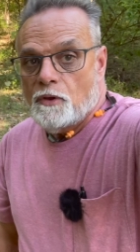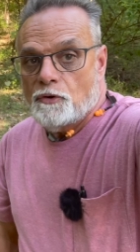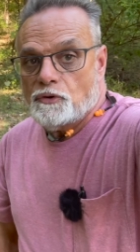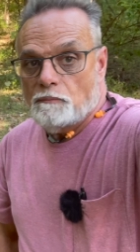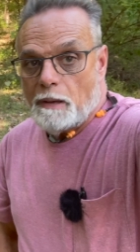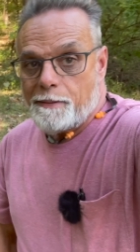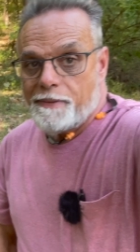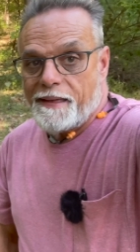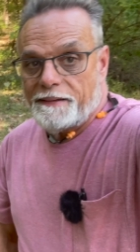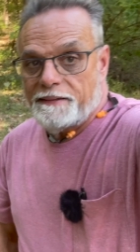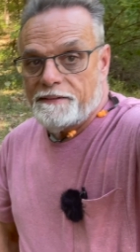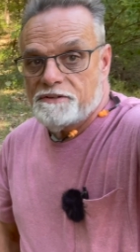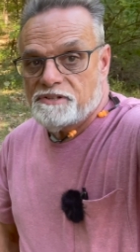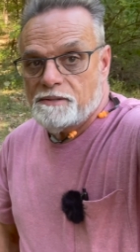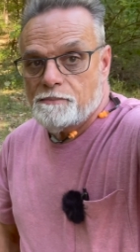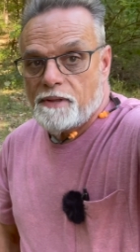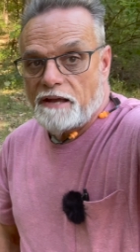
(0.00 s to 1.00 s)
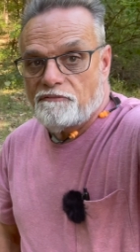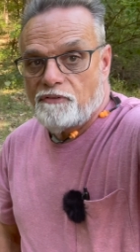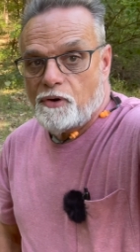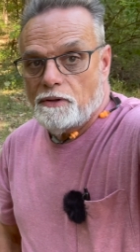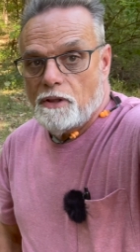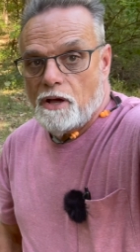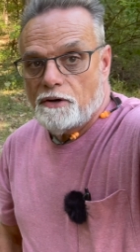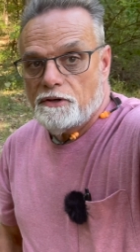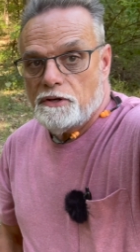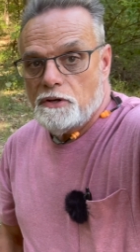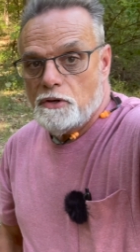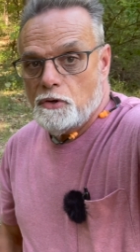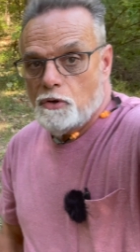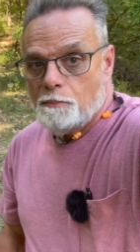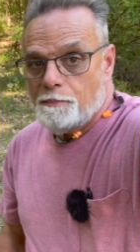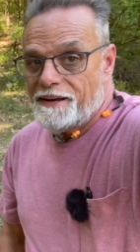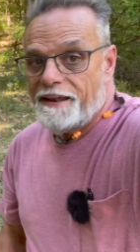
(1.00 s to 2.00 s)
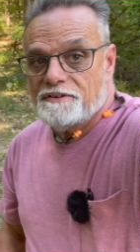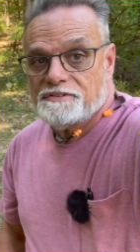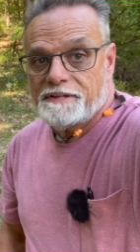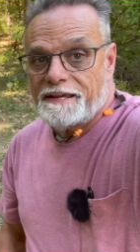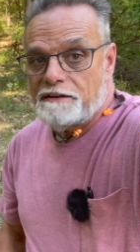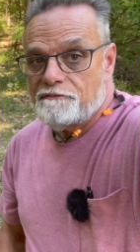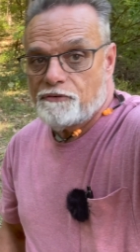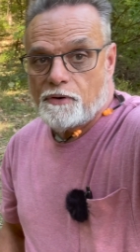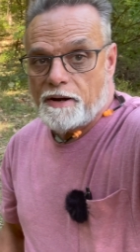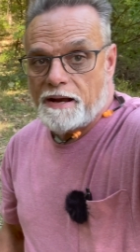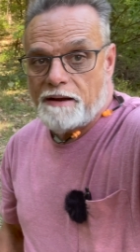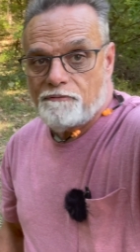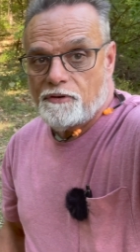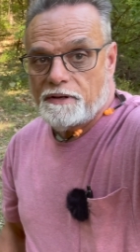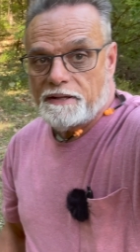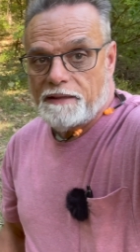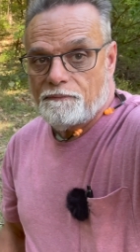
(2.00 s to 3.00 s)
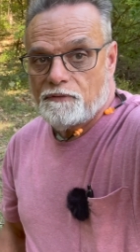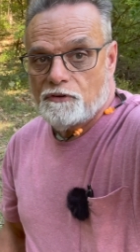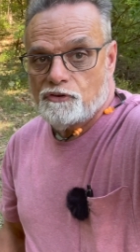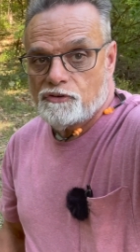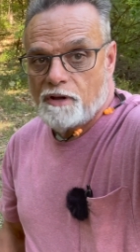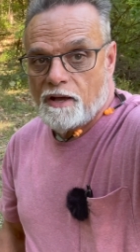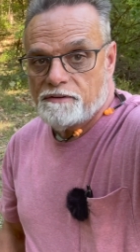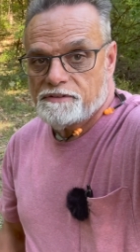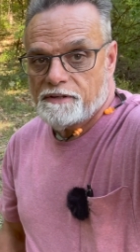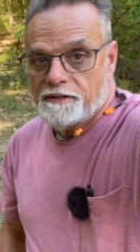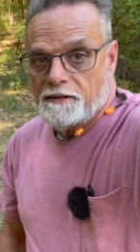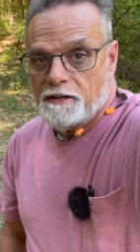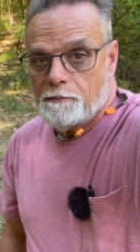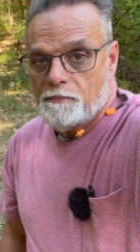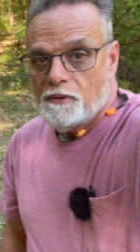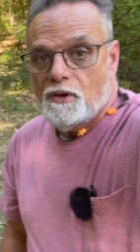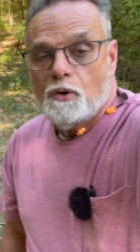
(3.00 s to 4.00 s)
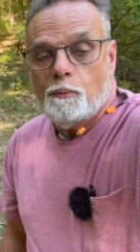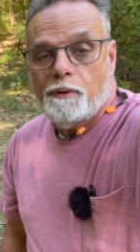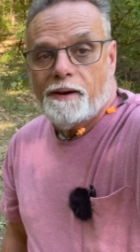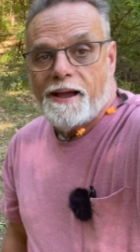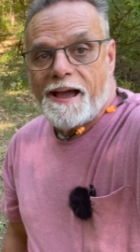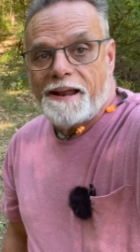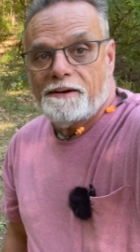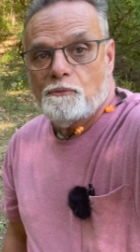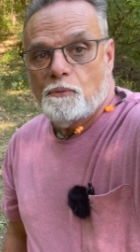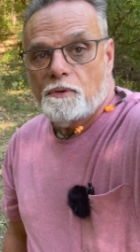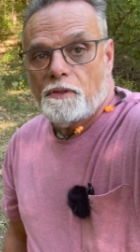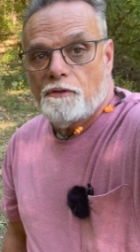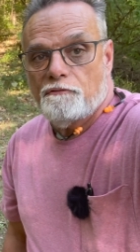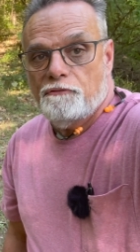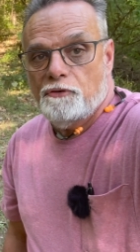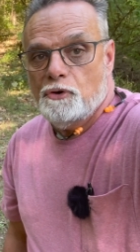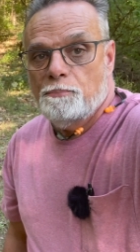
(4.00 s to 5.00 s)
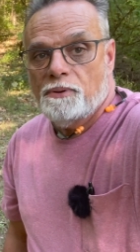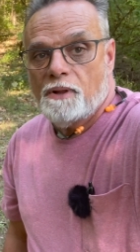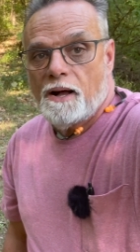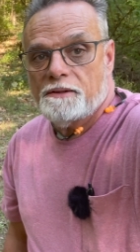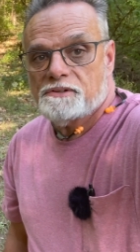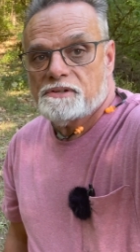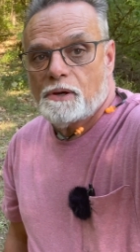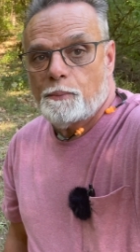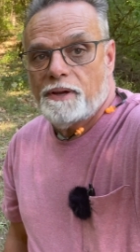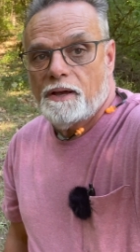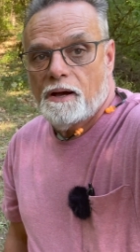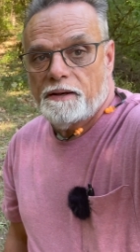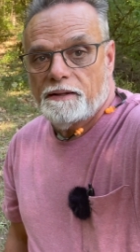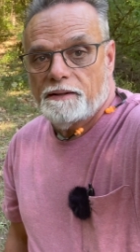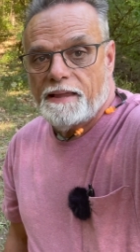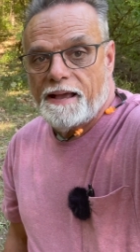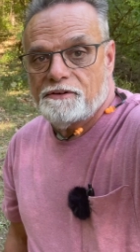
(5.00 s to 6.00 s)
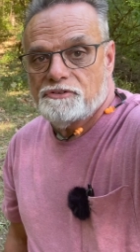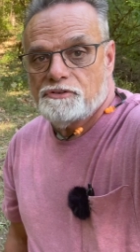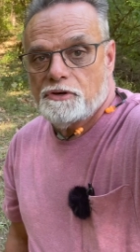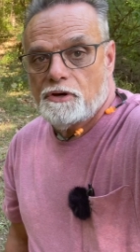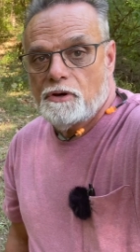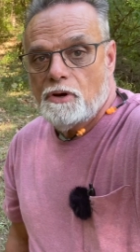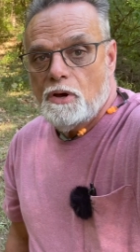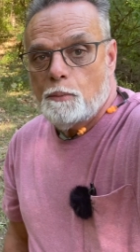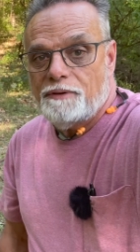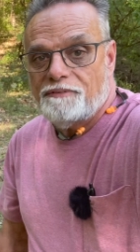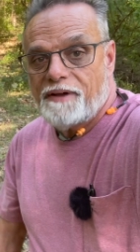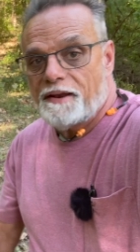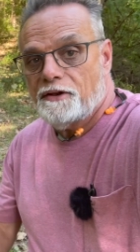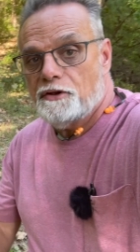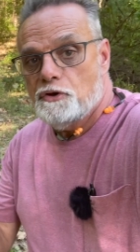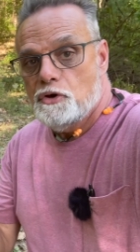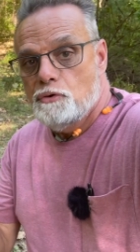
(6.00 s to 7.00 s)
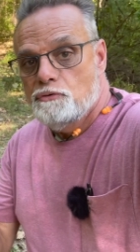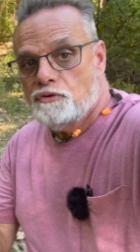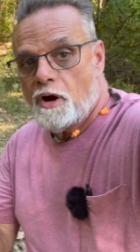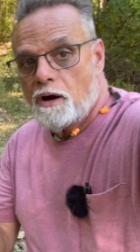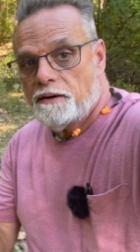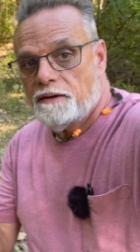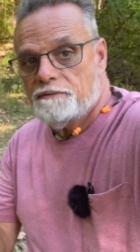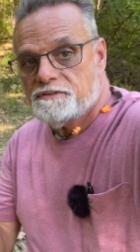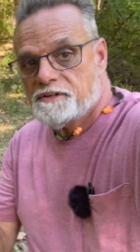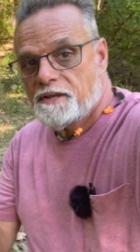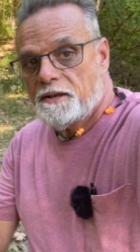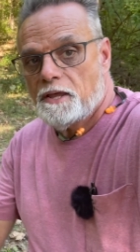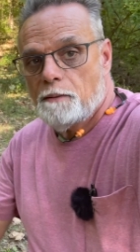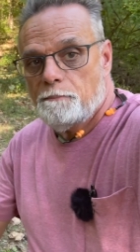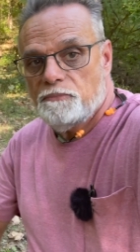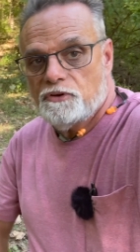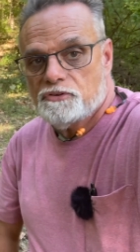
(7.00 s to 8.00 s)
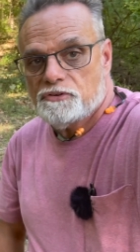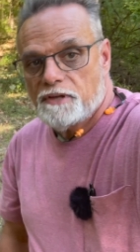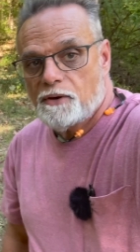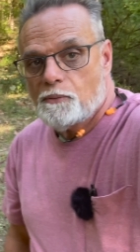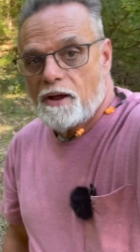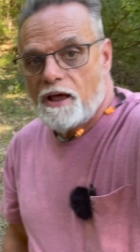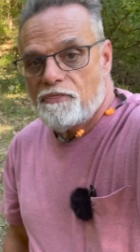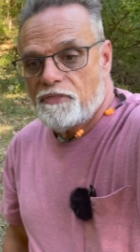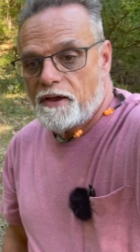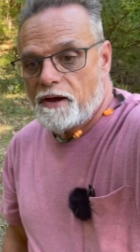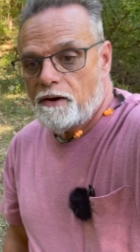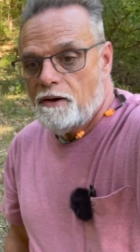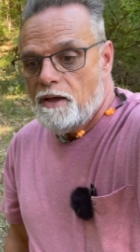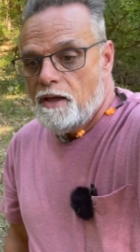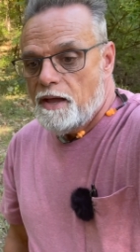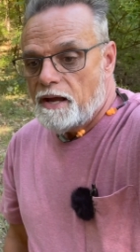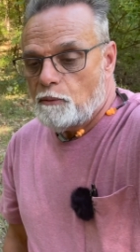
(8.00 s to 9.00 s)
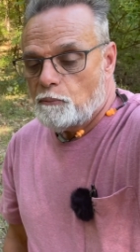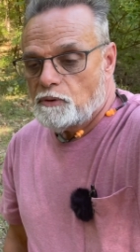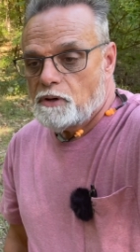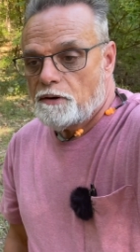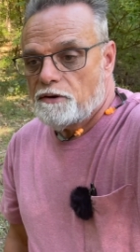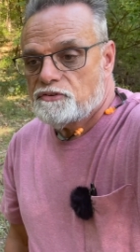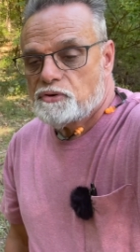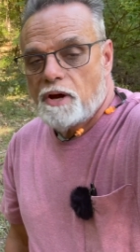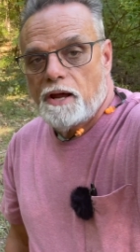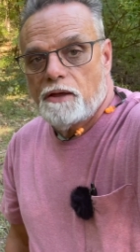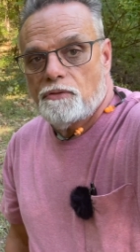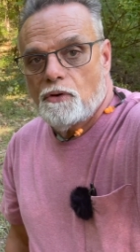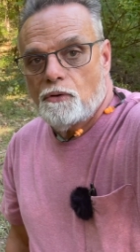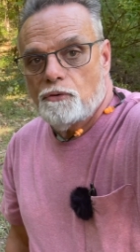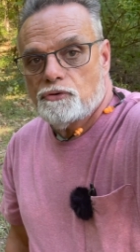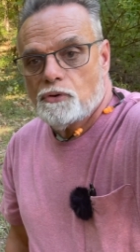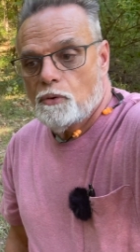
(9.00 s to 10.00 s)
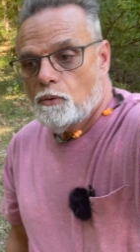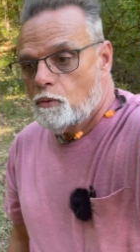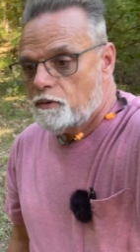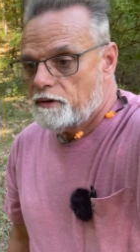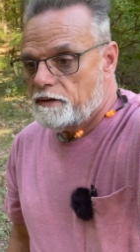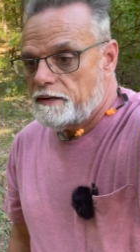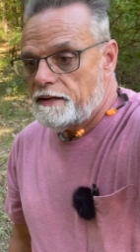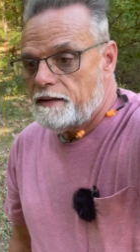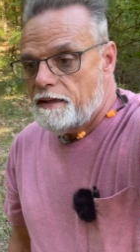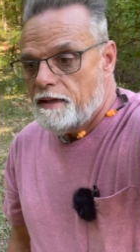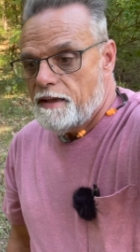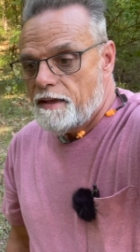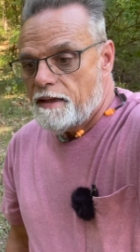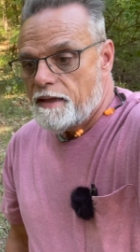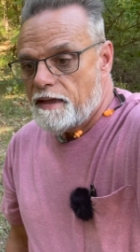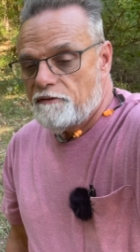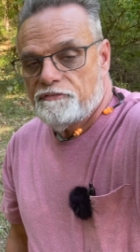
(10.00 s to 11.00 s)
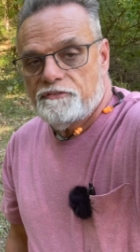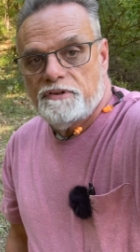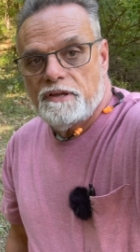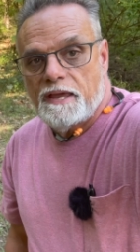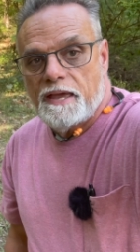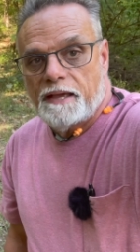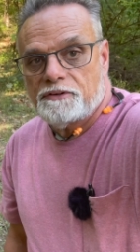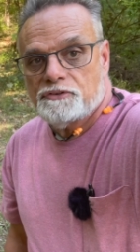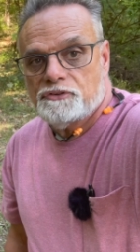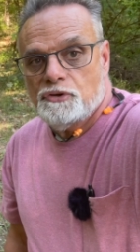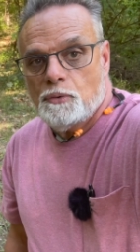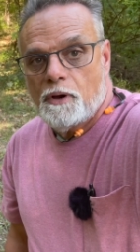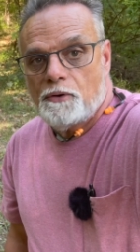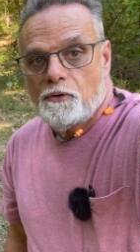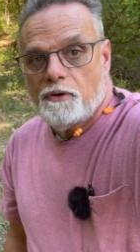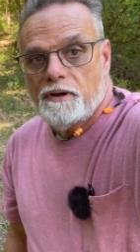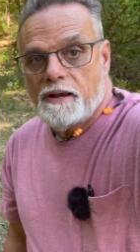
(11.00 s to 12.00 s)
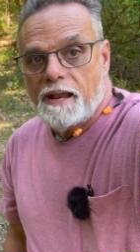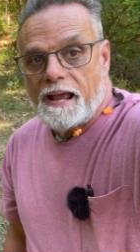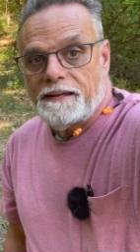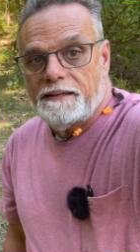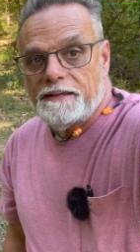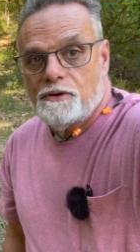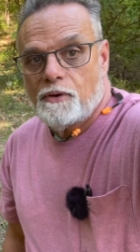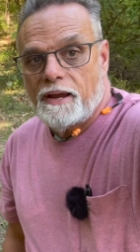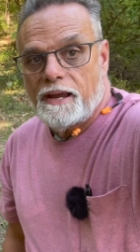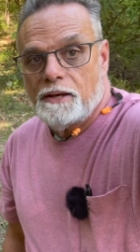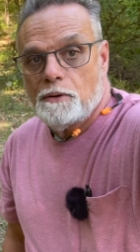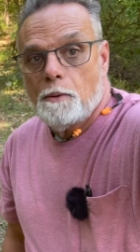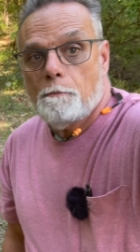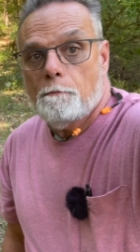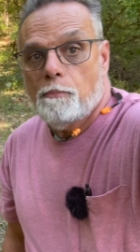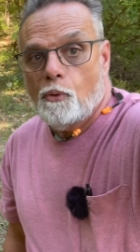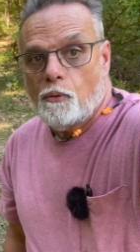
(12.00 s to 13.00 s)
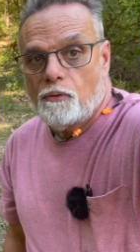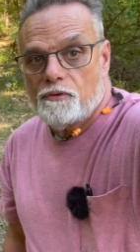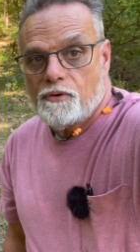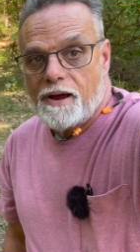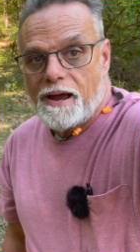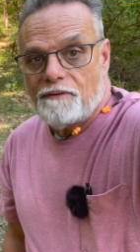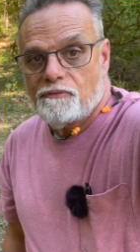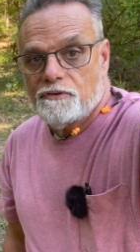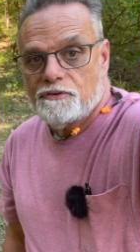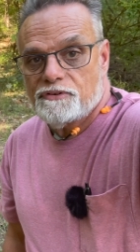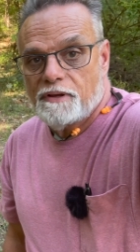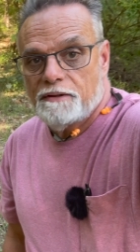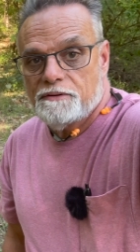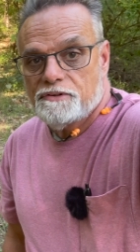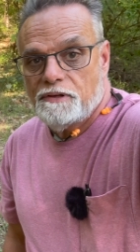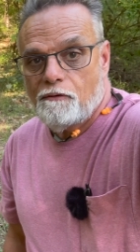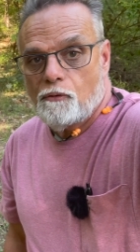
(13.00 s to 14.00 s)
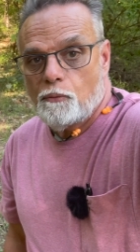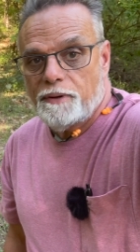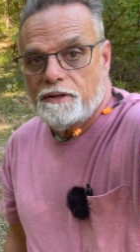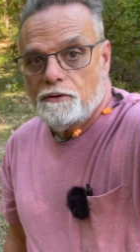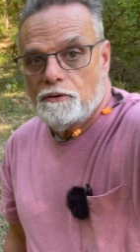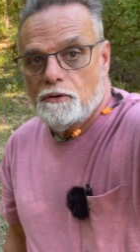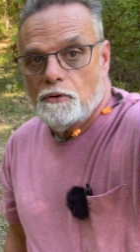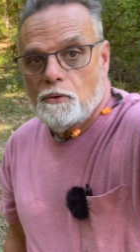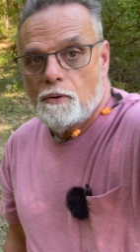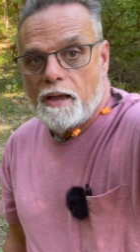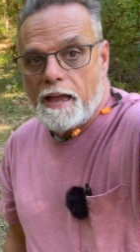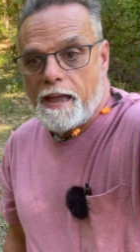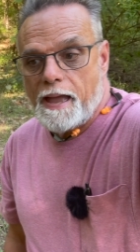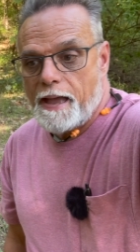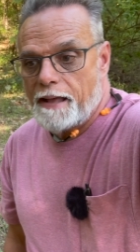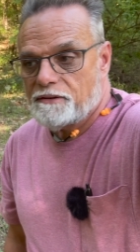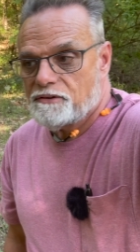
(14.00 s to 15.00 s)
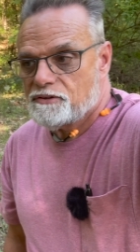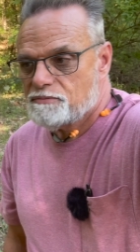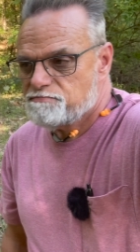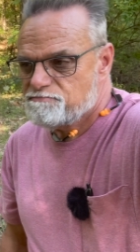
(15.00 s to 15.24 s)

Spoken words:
So maybe that didn't seem like very long to you, but it's taken forever to get this shot set up. We are out at one of the food plots that we hunted last year. We've got a new target set up. You can see it right there. And we're going to try those Hornady FTX 290 grain Boredrivers and see what we can do at